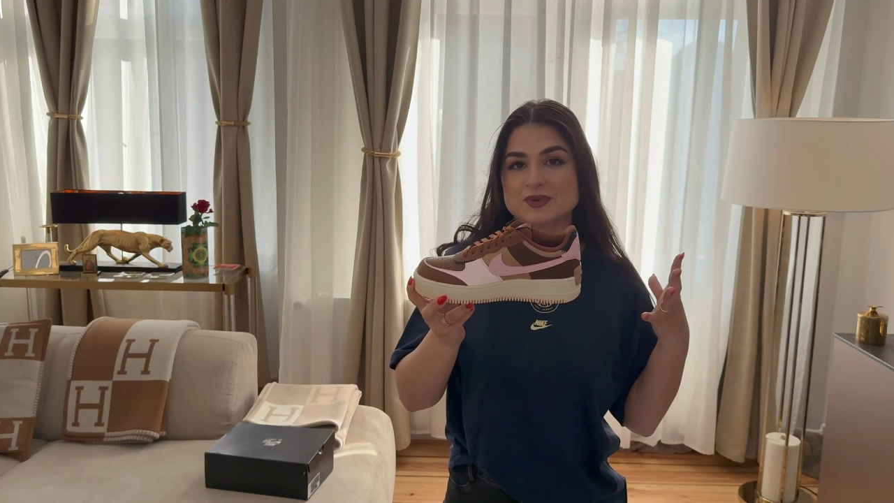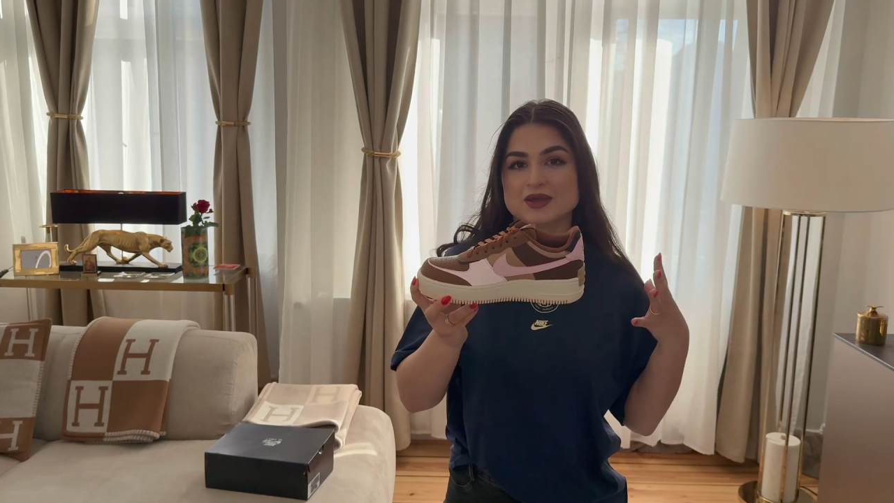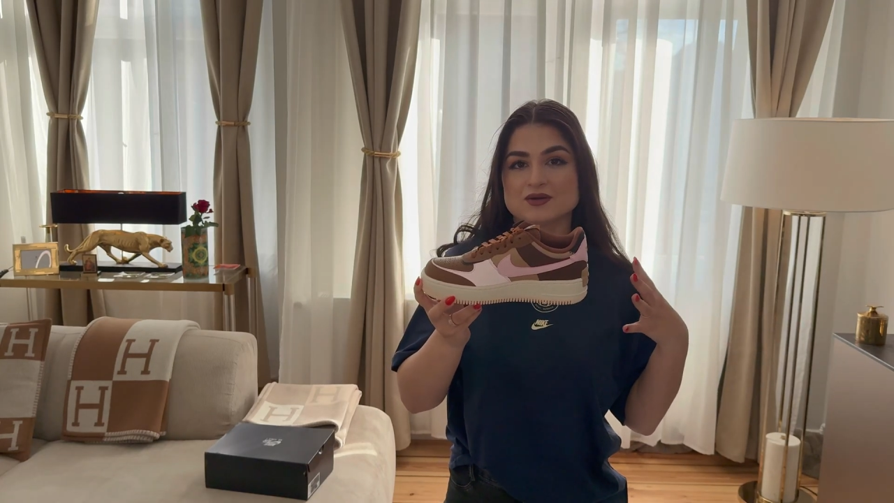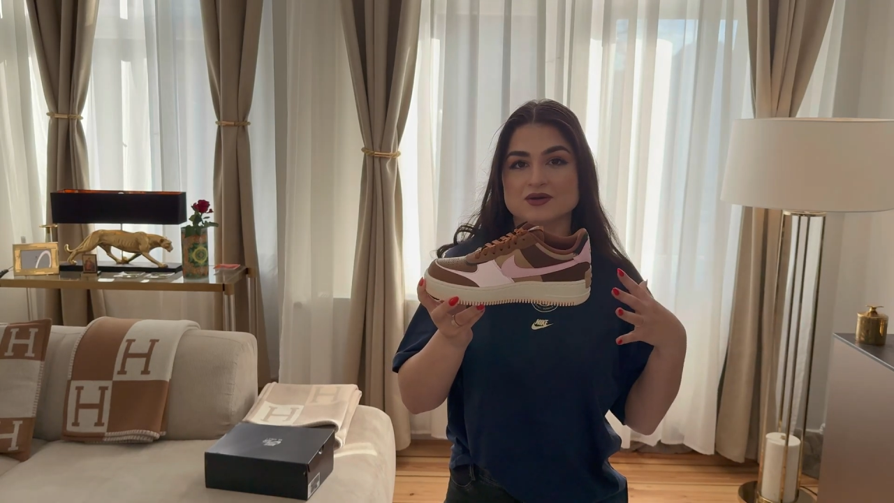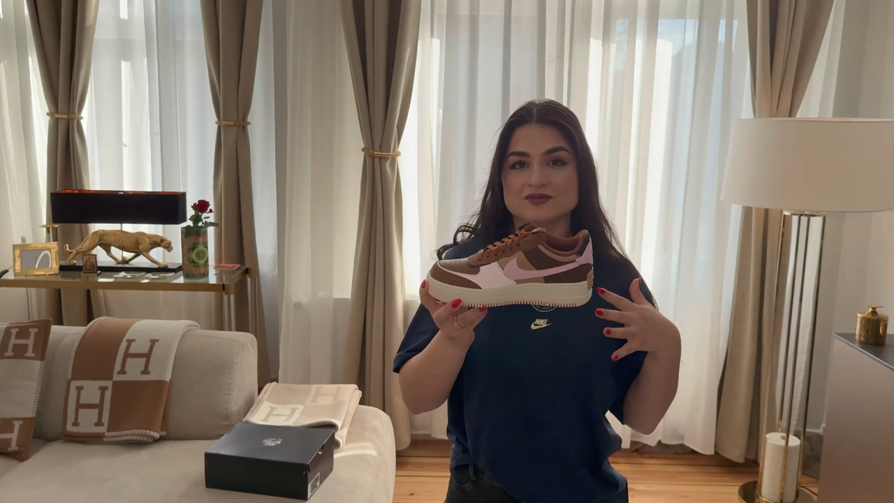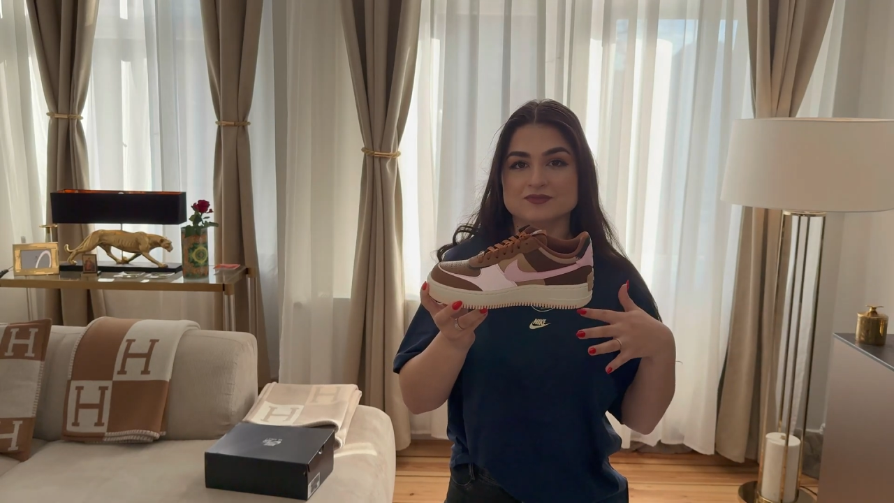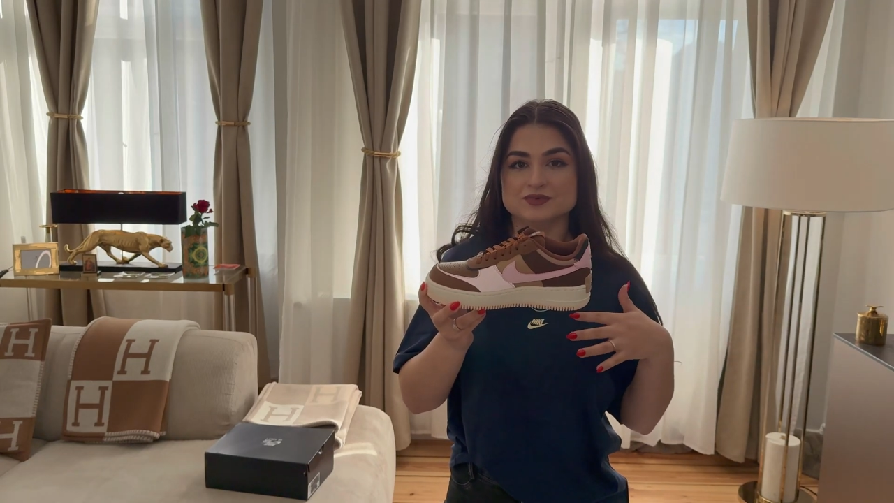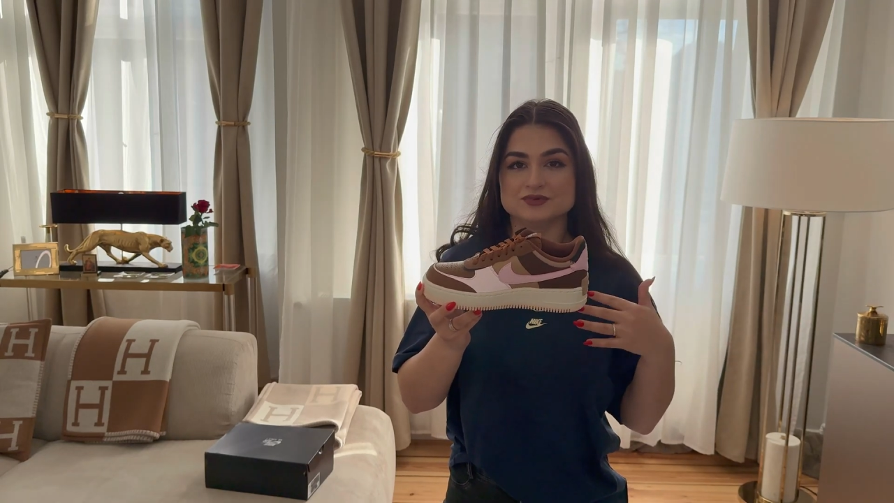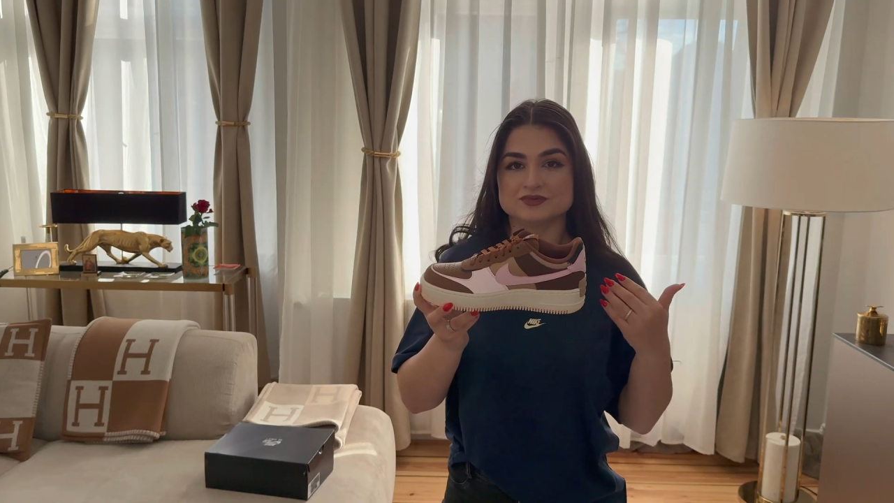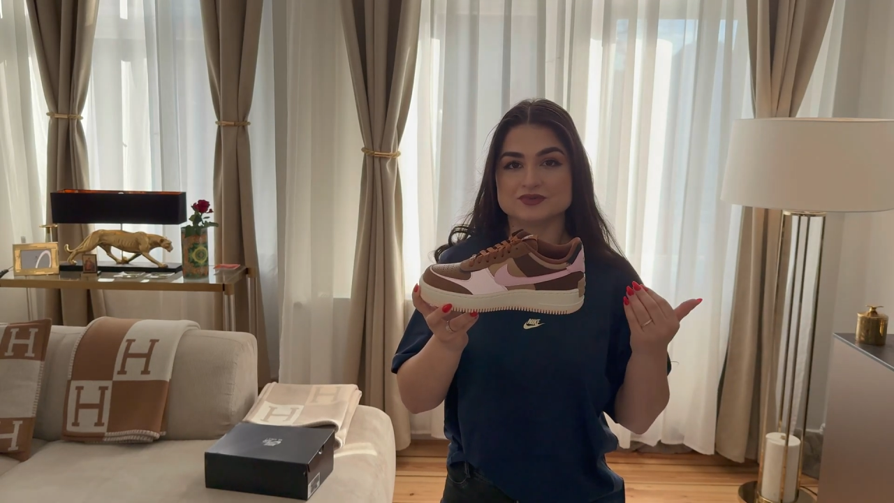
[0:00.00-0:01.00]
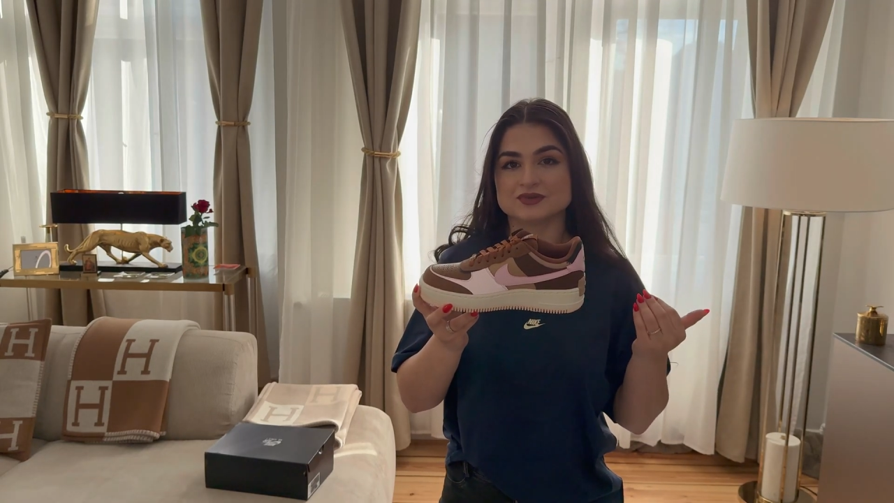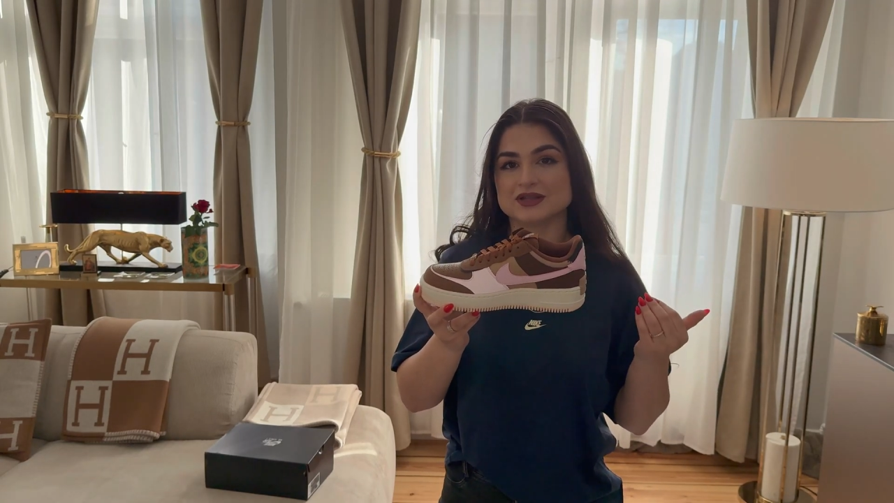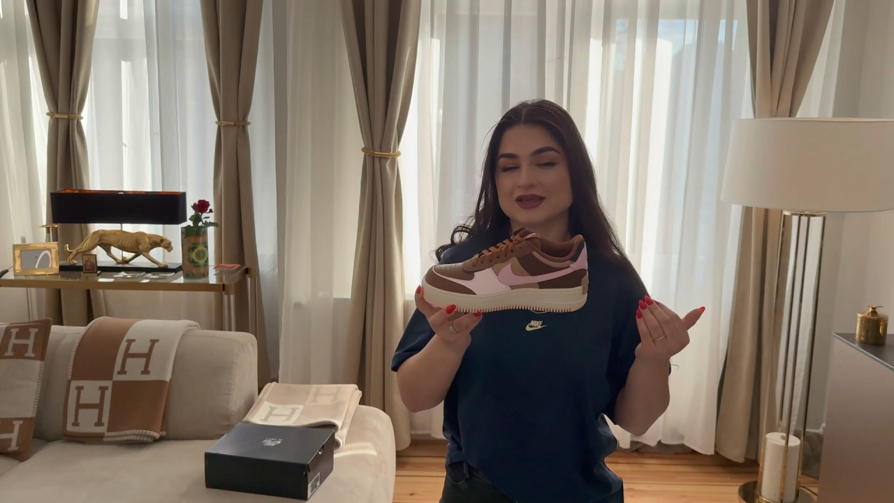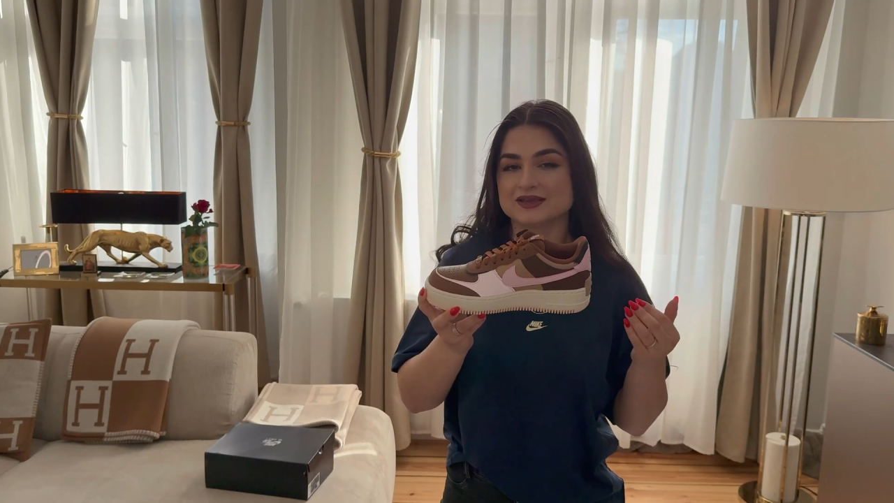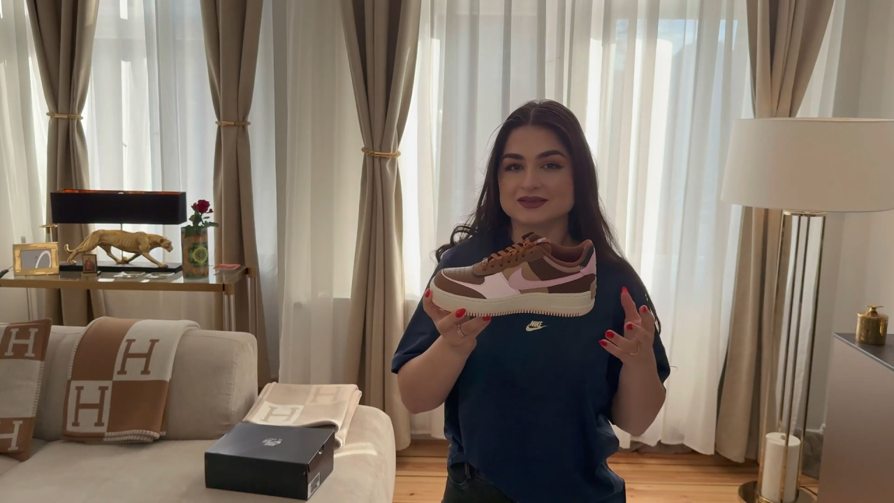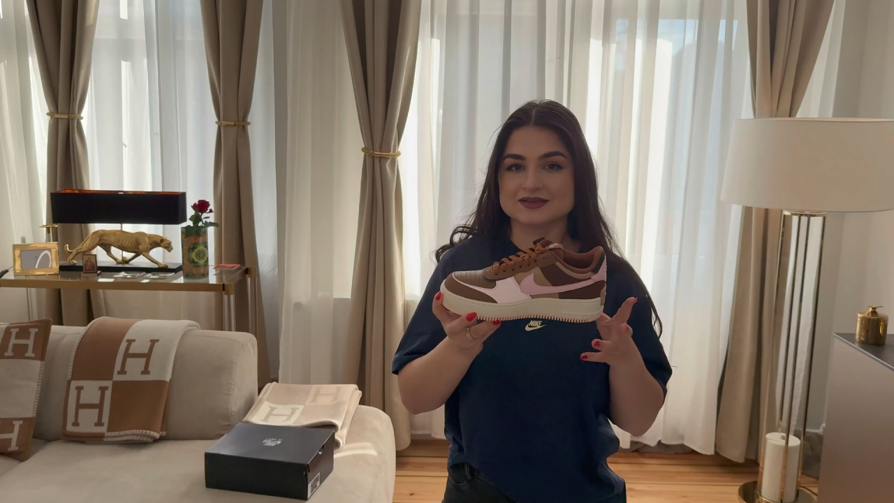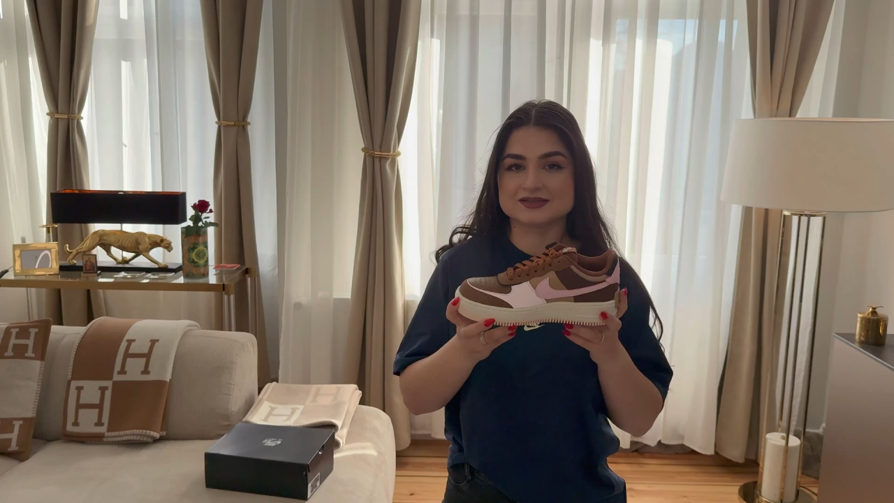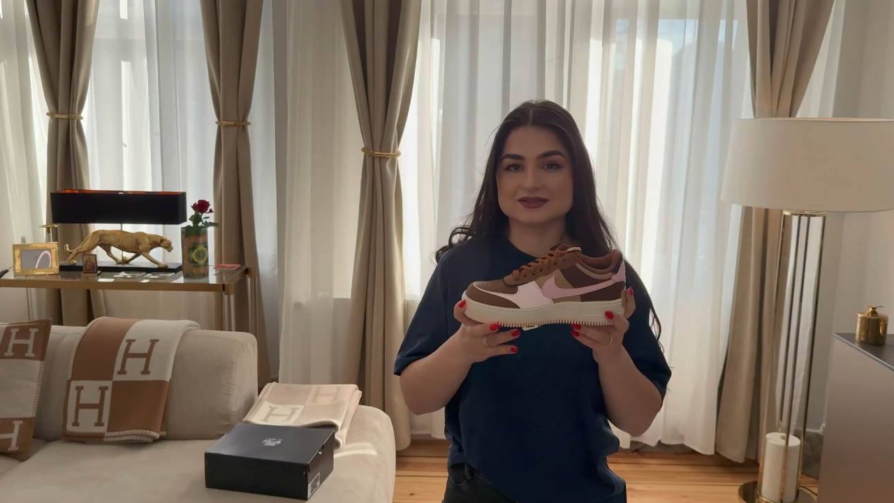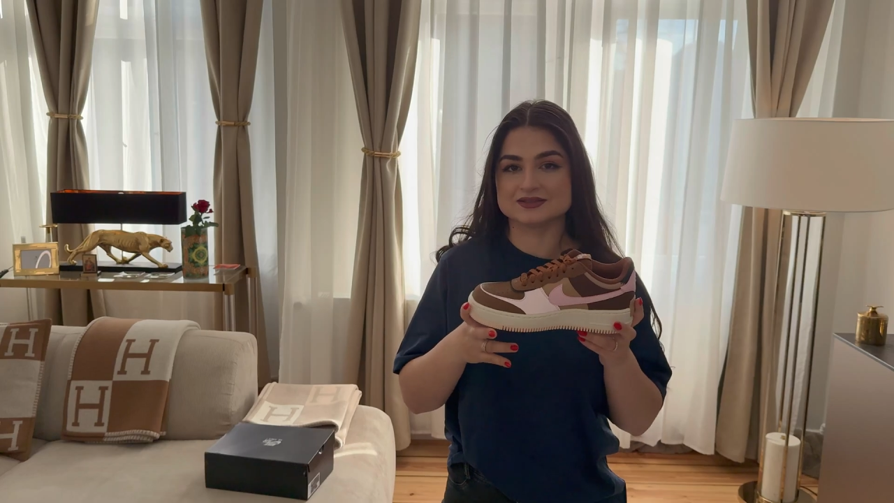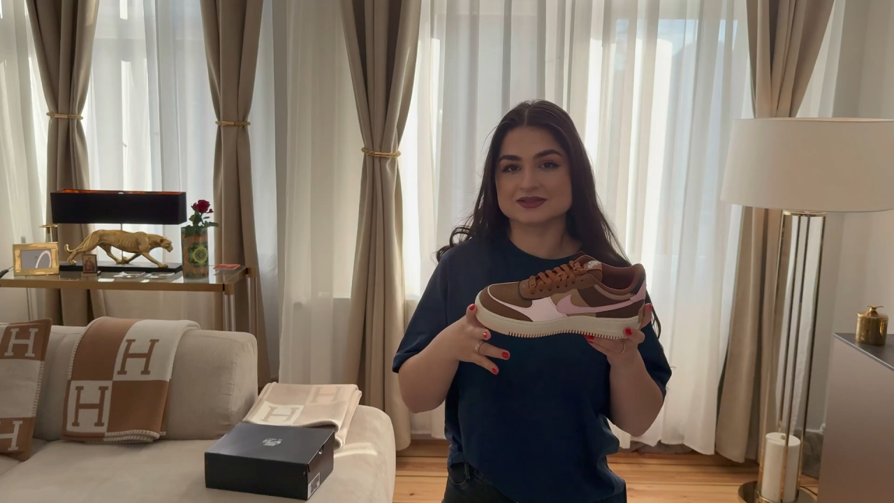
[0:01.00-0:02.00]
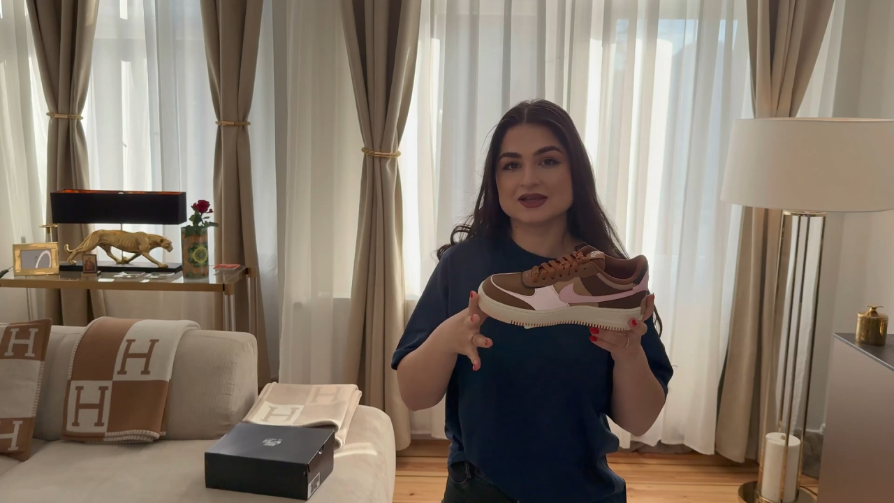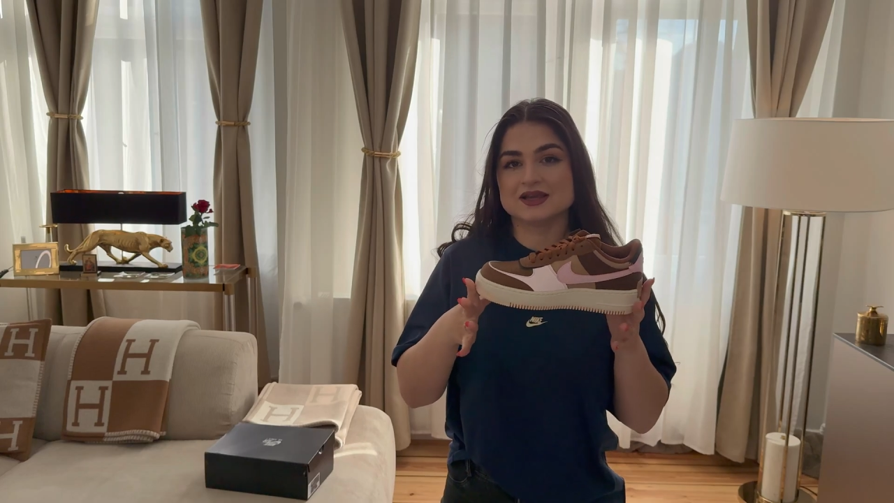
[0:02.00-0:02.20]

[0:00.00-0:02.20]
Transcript: pair of beautiful leggings. It